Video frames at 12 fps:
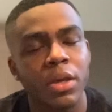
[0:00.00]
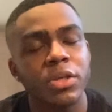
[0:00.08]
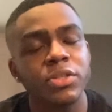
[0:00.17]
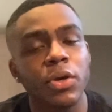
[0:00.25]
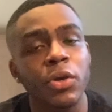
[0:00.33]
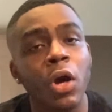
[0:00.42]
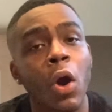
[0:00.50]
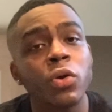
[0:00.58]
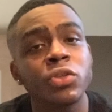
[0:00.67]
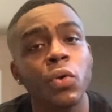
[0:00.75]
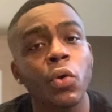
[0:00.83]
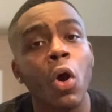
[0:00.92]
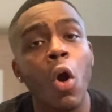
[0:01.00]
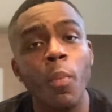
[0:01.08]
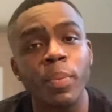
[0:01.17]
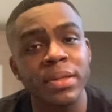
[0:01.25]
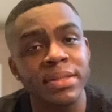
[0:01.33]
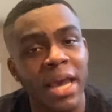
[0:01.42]
So go to our
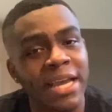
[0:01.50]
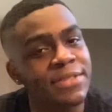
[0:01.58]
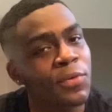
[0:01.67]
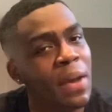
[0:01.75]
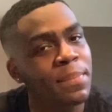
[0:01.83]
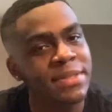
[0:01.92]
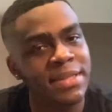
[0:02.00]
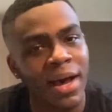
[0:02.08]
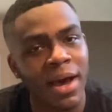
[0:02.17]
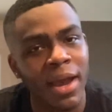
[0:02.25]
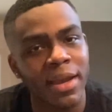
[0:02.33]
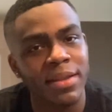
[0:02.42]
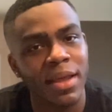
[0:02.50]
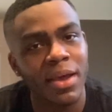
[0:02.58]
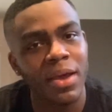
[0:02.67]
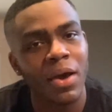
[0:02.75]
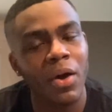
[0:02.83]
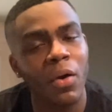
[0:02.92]
Open Days website
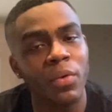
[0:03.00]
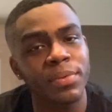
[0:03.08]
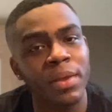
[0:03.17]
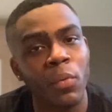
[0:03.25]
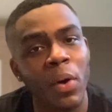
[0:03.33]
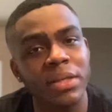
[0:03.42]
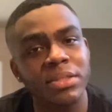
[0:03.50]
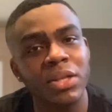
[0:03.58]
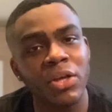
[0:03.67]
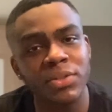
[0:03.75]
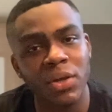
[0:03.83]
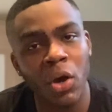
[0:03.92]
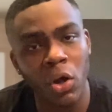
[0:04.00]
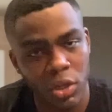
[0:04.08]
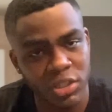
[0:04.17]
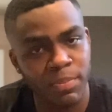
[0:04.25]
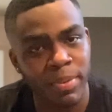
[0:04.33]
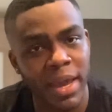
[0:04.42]
on the West London
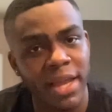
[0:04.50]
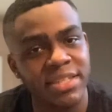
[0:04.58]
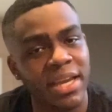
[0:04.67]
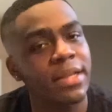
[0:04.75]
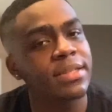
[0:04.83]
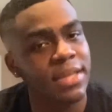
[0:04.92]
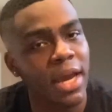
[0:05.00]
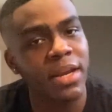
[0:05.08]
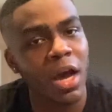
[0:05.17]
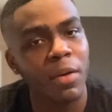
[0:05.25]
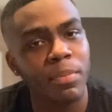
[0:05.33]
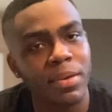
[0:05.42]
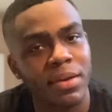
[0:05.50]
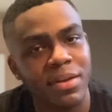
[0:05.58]
College page and sign up.